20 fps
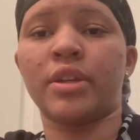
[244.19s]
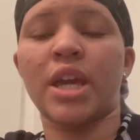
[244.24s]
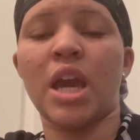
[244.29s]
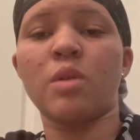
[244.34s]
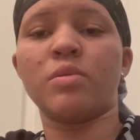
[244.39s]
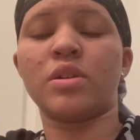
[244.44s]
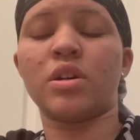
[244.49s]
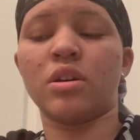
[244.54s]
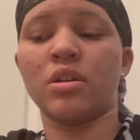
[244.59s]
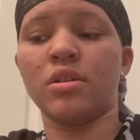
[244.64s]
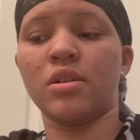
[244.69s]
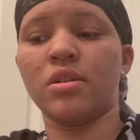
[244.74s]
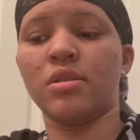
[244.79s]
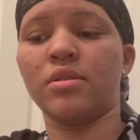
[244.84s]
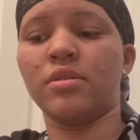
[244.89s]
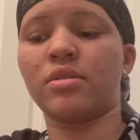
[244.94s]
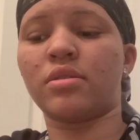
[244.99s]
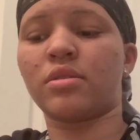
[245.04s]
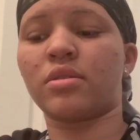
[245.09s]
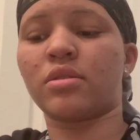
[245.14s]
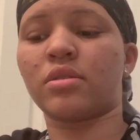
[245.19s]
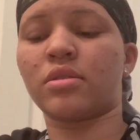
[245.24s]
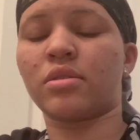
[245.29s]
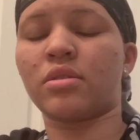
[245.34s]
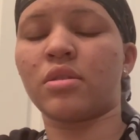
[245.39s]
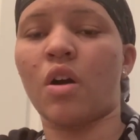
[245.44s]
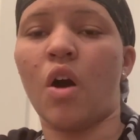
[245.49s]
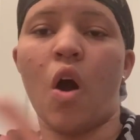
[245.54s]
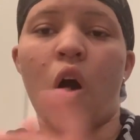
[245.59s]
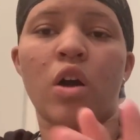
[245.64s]
gay
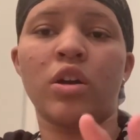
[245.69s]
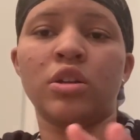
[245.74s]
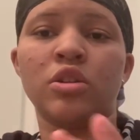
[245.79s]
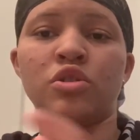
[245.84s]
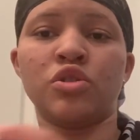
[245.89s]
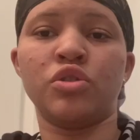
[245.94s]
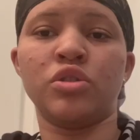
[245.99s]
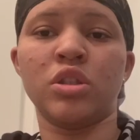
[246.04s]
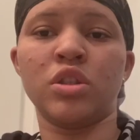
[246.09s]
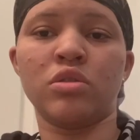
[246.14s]
because all these